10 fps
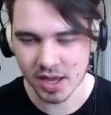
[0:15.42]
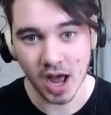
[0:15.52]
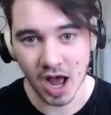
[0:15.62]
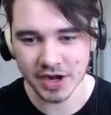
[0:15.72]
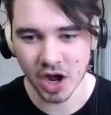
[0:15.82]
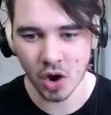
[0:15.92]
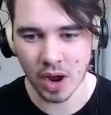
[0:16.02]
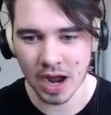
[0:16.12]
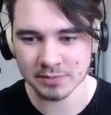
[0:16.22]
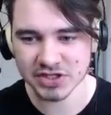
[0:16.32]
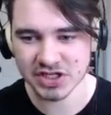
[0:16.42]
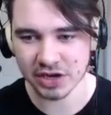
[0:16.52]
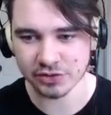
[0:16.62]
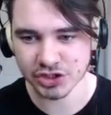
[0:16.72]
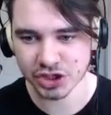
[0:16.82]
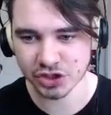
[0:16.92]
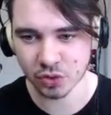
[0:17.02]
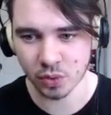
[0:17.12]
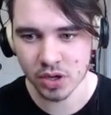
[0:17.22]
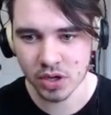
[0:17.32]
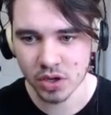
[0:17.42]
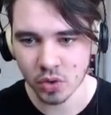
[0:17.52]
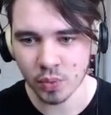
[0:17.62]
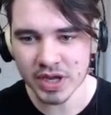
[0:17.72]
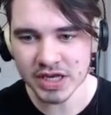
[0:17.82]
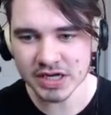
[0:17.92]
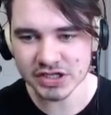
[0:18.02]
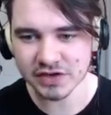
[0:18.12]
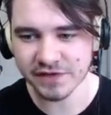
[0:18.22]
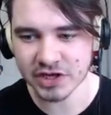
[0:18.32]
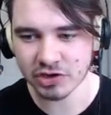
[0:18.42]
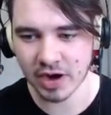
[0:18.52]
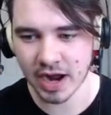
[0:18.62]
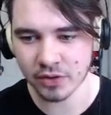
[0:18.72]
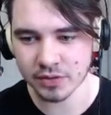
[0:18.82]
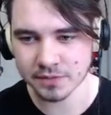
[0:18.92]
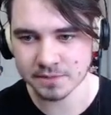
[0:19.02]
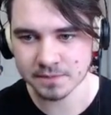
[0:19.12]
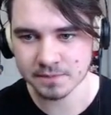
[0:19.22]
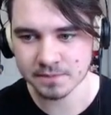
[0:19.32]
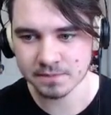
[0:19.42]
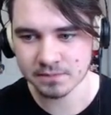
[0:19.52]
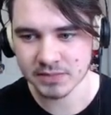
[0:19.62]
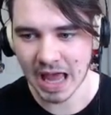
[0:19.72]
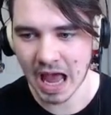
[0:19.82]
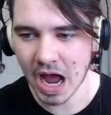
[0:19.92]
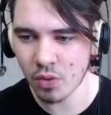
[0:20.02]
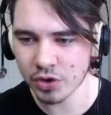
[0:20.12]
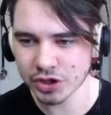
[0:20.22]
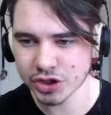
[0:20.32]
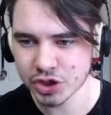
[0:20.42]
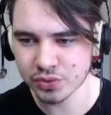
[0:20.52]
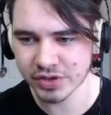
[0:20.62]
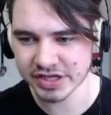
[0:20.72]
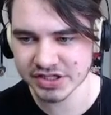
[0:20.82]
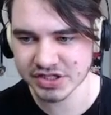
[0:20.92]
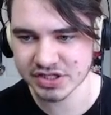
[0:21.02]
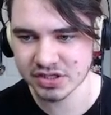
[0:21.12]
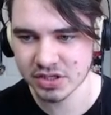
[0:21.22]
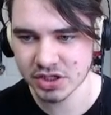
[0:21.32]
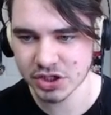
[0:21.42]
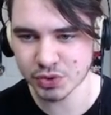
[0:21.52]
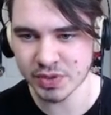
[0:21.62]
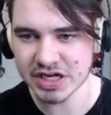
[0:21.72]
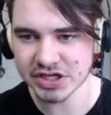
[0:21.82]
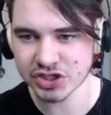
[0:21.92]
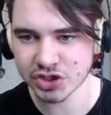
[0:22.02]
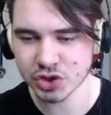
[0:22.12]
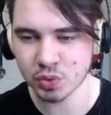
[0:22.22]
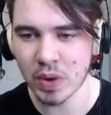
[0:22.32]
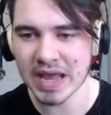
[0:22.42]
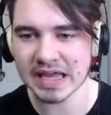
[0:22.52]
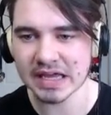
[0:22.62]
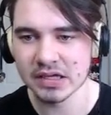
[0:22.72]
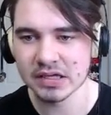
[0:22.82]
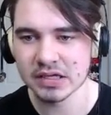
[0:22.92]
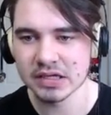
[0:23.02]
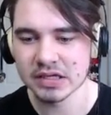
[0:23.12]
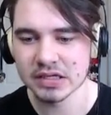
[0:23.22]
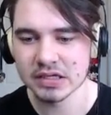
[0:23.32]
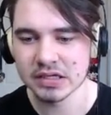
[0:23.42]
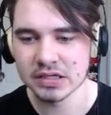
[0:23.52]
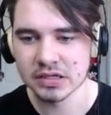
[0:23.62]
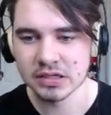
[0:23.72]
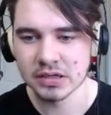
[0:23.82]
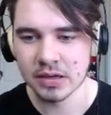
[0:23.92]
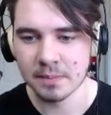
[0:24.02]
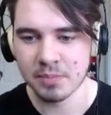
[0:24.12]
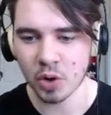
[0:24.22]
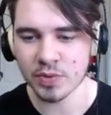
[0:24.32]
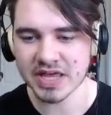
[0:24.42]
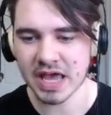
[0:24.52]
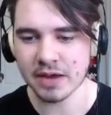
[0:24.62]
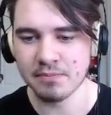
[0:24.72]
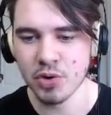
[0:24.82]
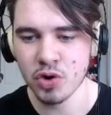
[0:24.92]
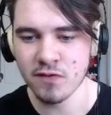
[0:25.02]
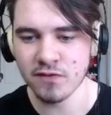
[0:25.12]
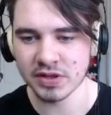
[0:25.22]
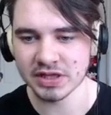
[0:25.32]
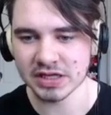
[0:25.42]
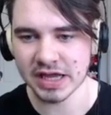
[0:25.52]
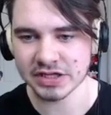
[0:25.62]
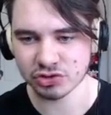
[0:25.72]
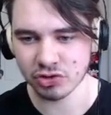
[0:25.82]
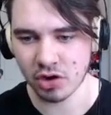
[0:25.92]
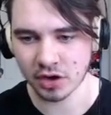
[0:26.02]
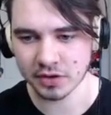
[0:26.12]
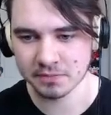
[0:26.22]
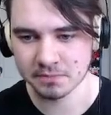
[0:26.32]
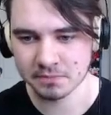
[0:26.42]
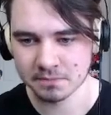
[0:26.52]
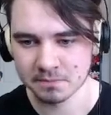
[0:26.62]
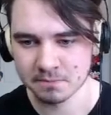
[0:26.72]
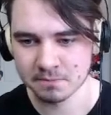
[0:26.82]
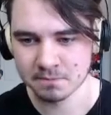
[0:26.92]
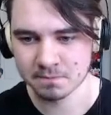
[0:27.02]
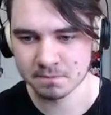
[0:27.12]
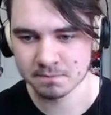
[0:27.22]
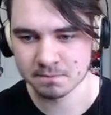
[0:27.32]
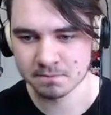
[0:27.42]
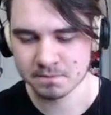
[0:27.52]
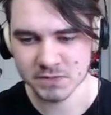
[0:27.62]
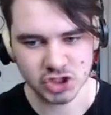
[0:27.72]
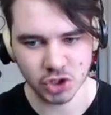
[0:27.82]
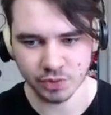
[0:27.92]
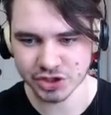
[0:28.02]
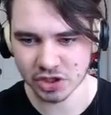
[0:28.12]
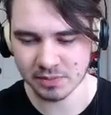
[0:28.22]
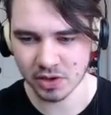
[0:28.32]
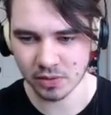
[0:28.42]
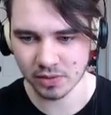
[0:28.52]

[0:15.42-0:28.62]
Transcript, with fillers: I know, I'm scared too. We need to figure out how we're gonna do this, because we need to swing, but we can't move when the lights are on. So it's gonna be a...